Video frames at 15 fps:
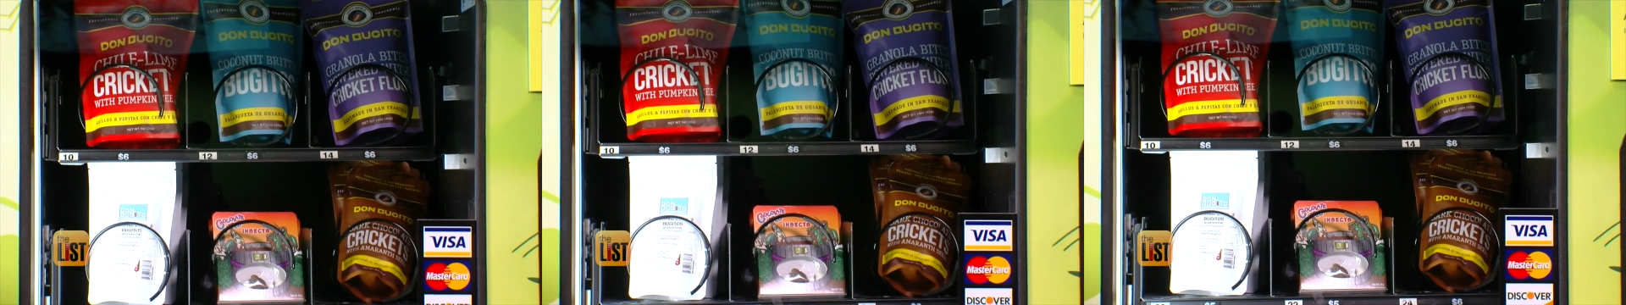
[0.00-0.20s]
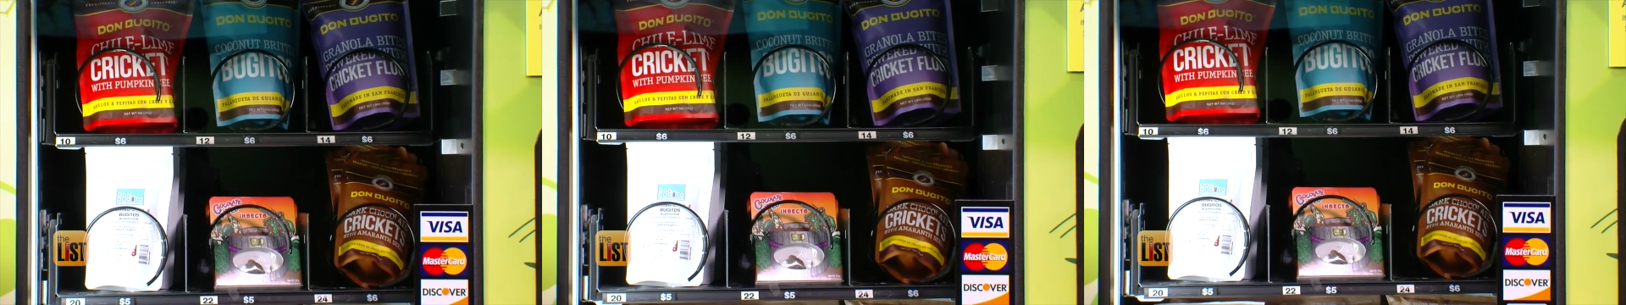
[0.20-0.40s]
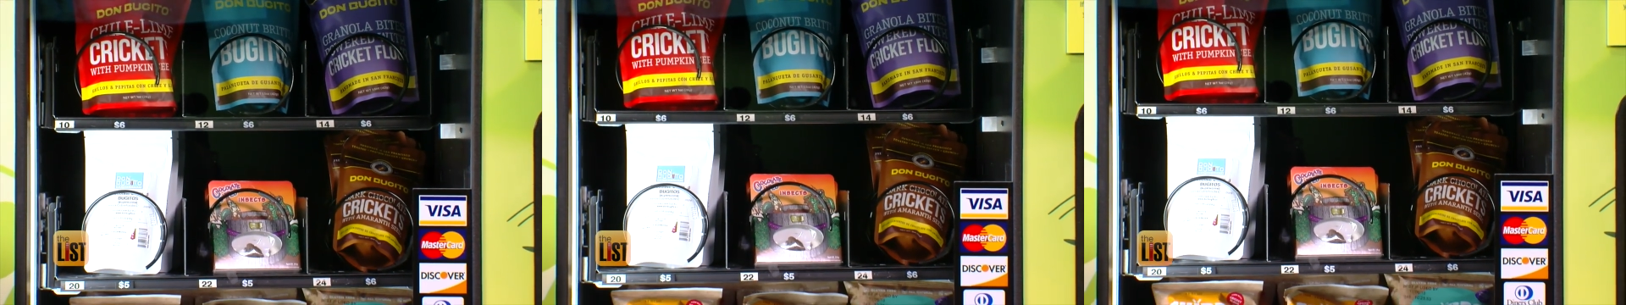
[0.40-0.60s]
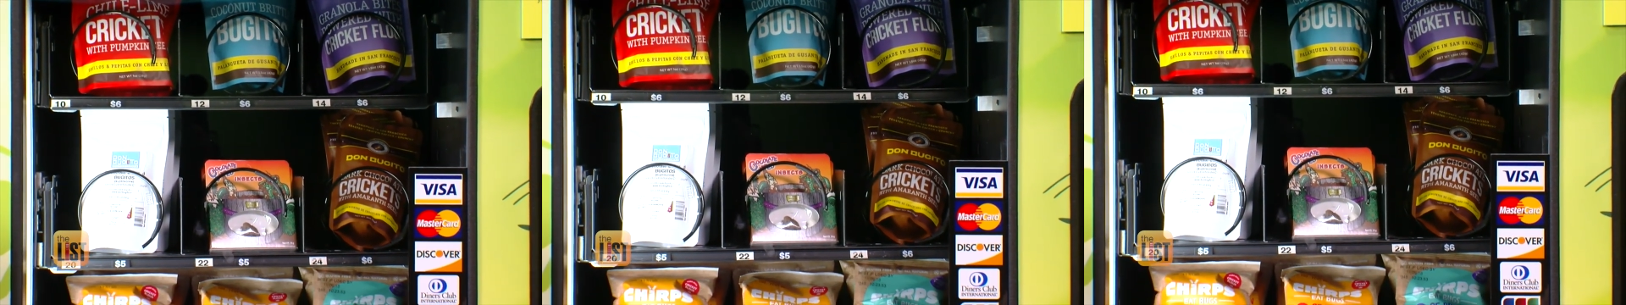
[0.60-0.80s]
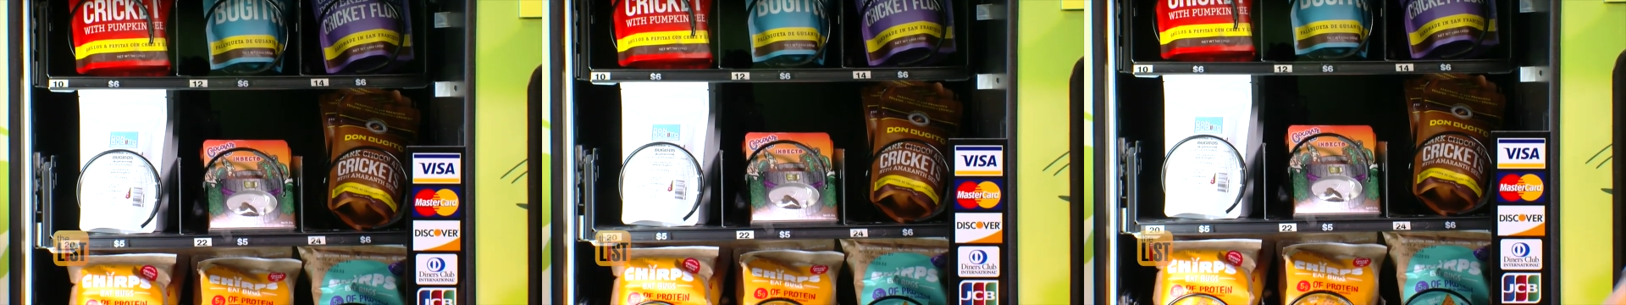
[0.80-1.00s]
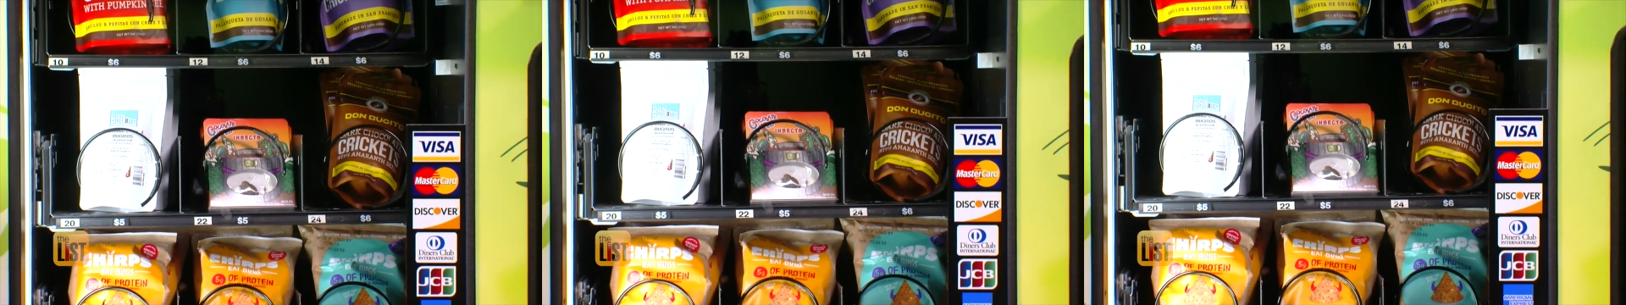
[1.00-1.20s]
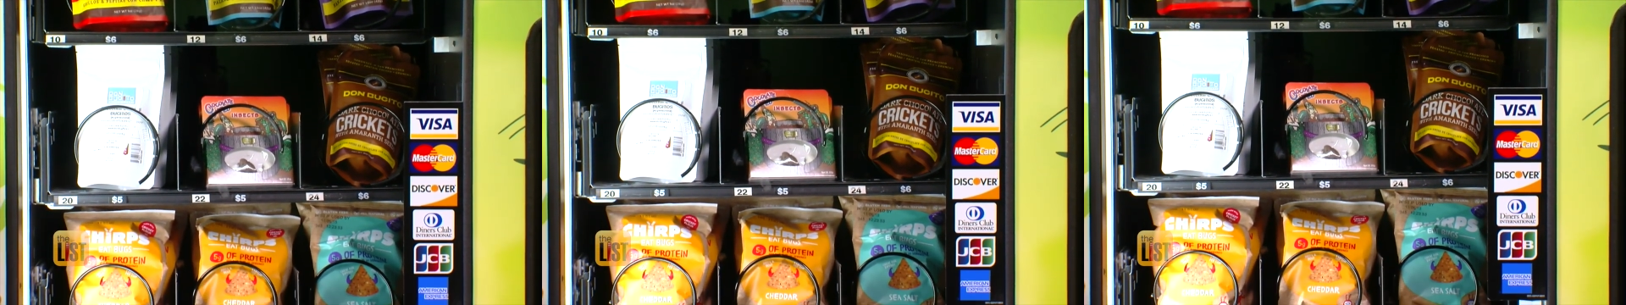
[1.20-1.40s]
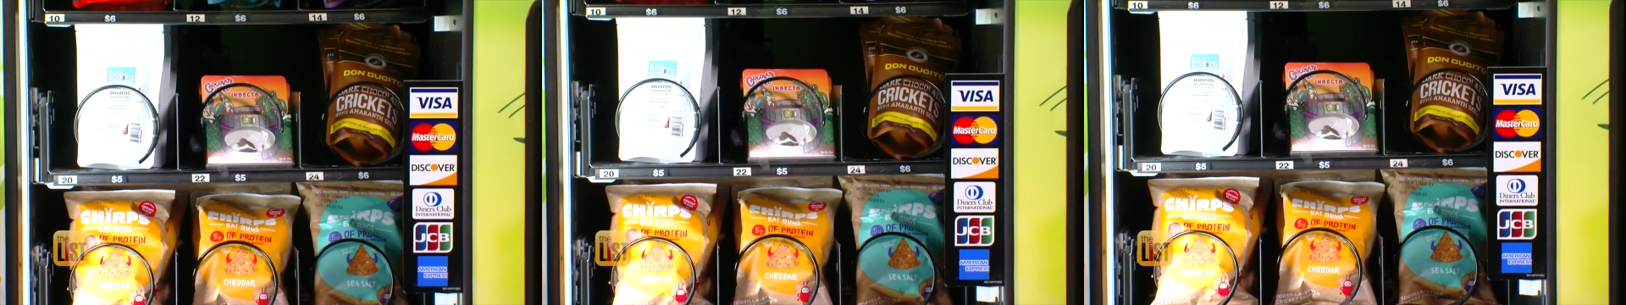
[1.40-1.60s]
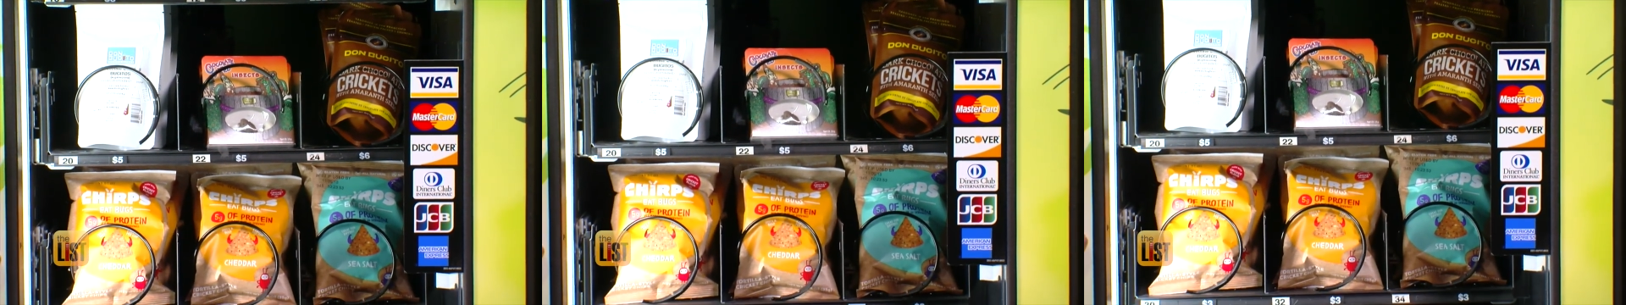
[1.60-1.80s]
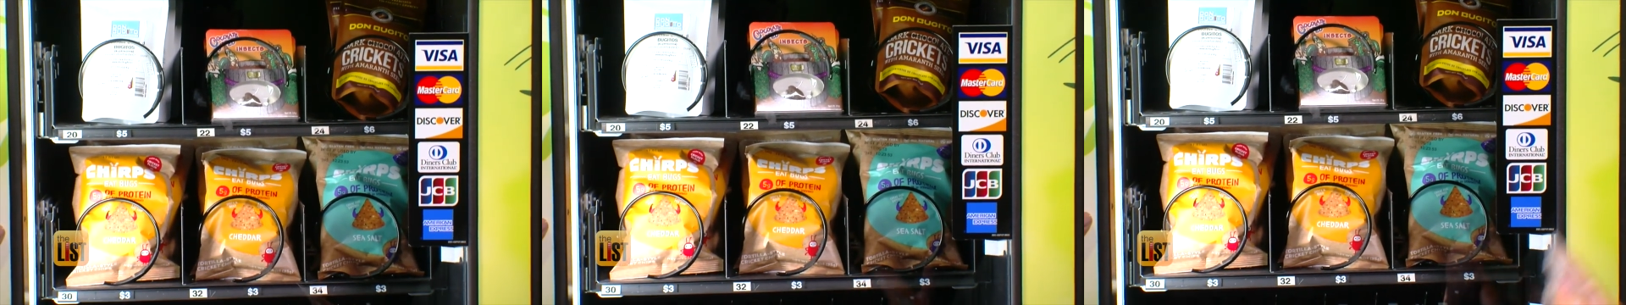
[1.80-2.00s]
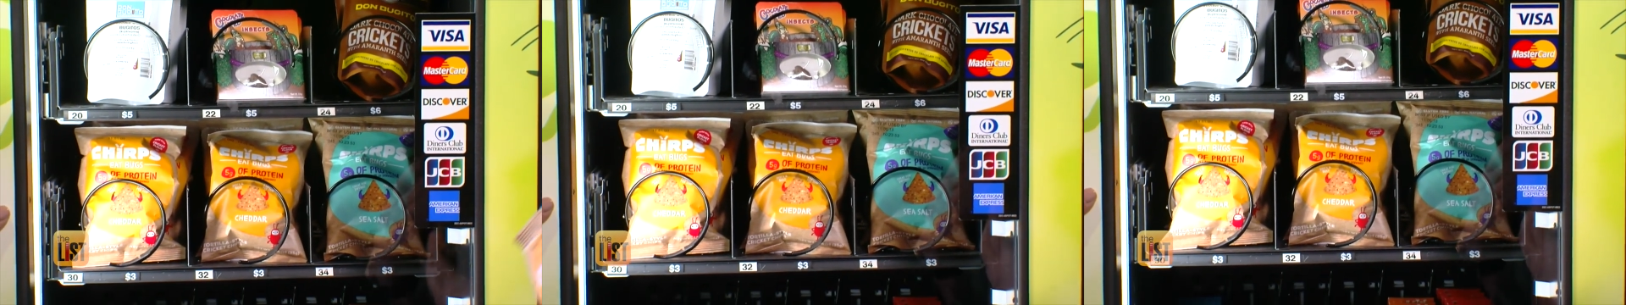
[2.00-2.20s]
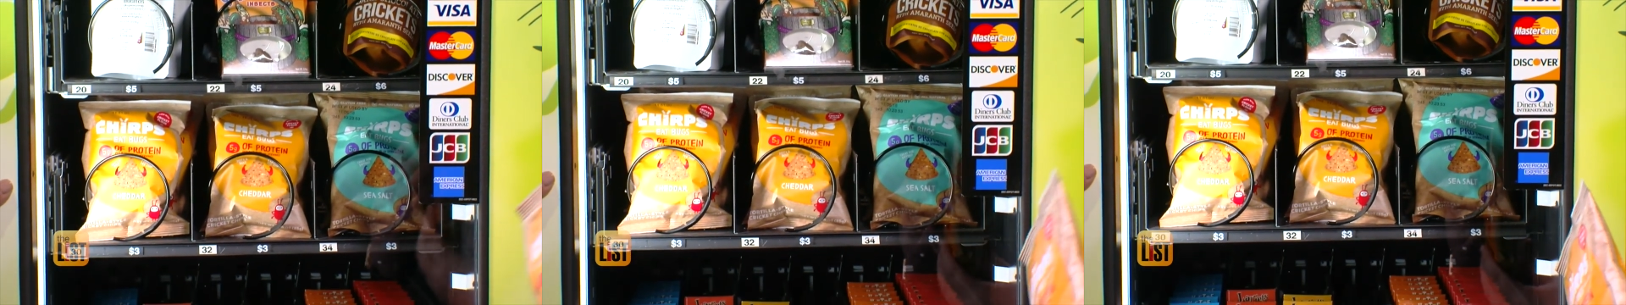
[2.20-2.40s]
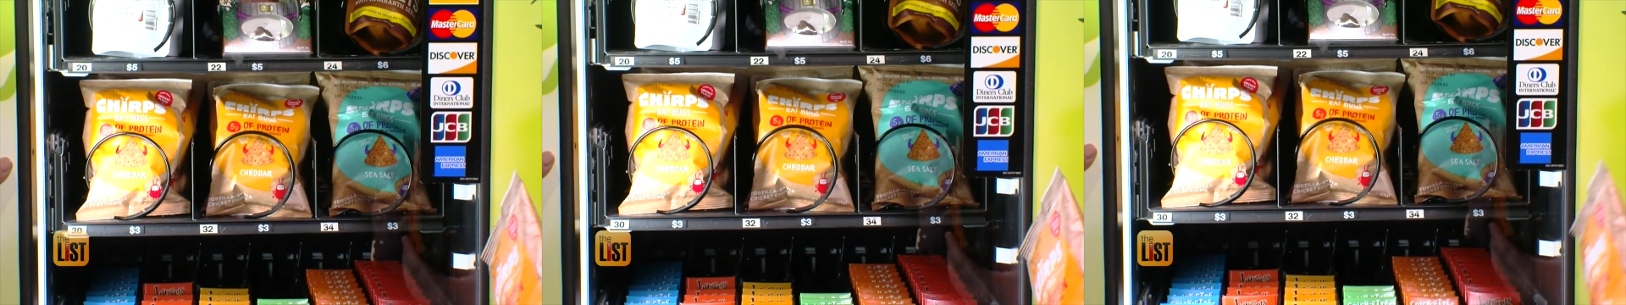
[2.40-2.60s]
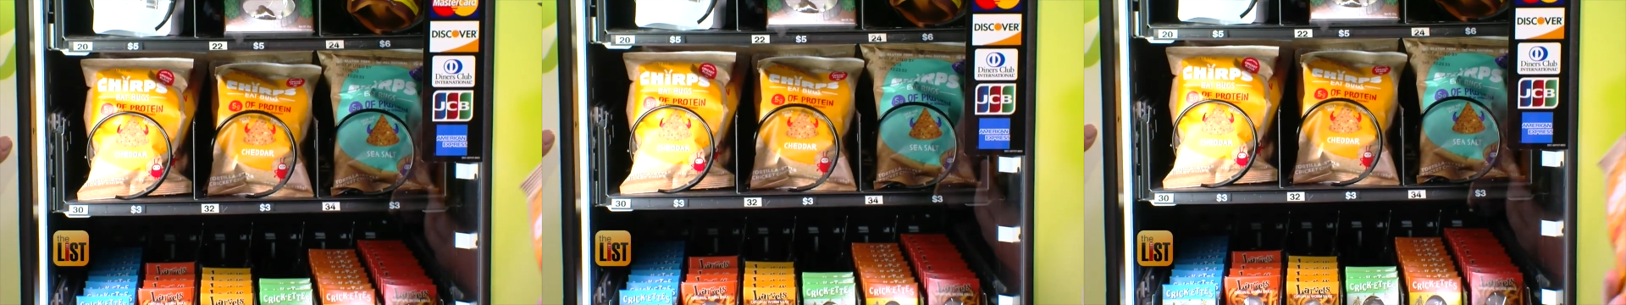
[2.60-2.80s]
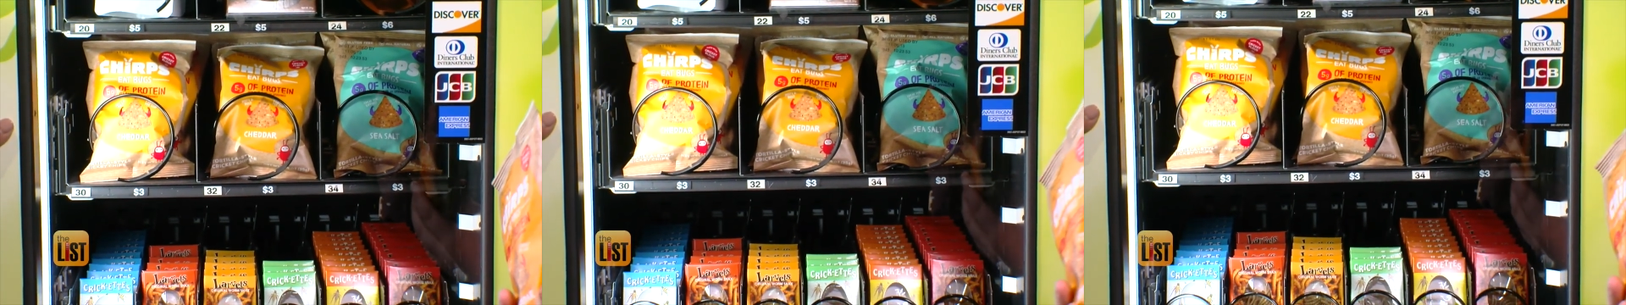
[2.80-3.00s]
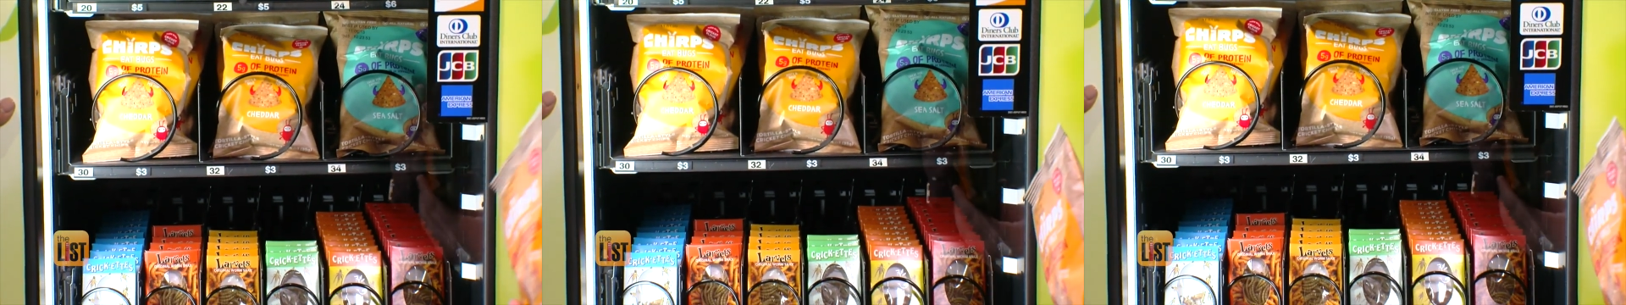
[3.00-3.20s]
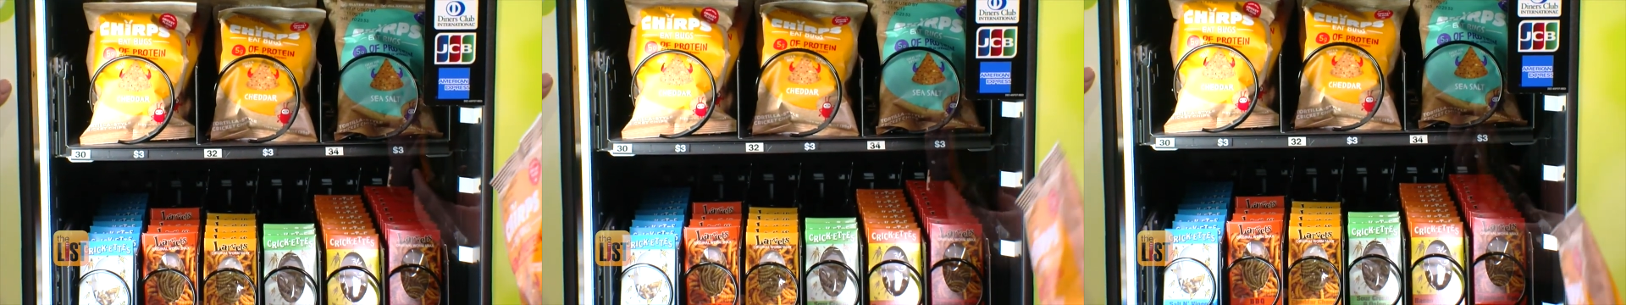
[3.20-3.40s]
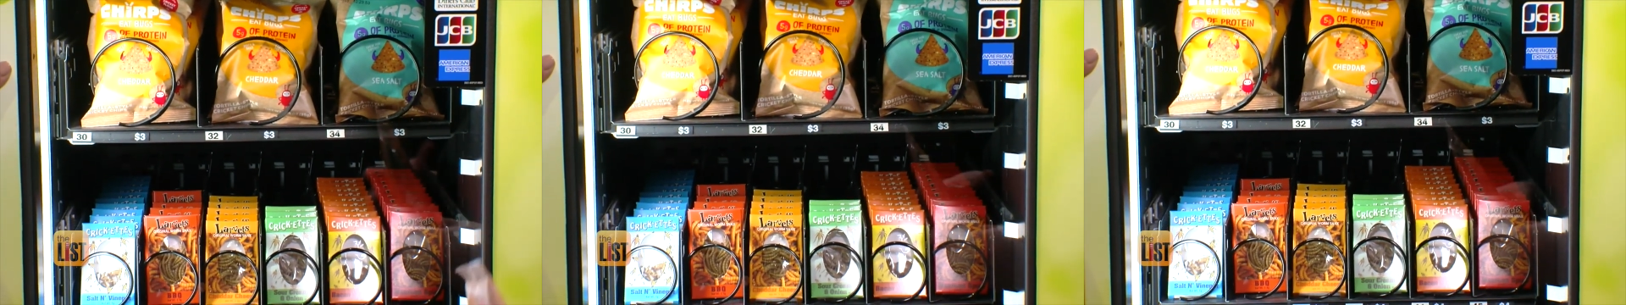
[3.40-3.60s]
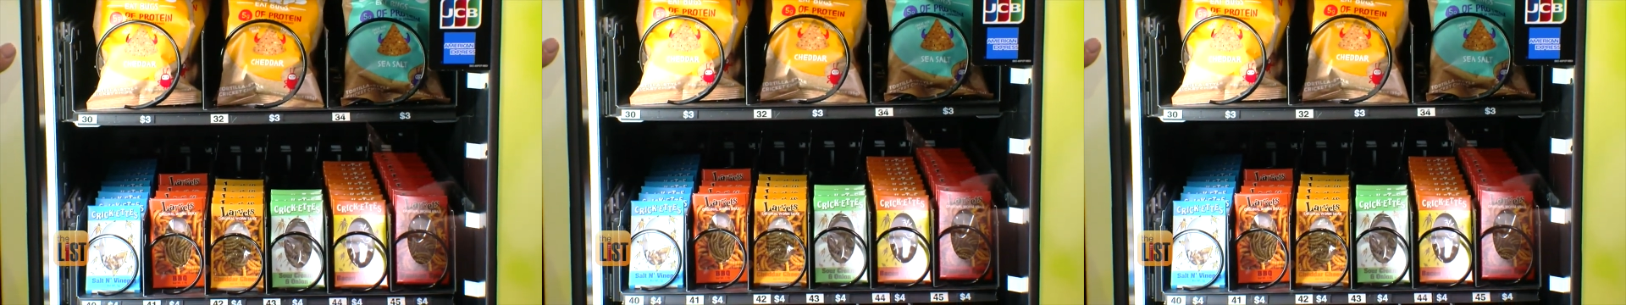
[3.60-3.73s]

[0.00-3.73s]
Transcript: No face is visible, so there are no lips to read.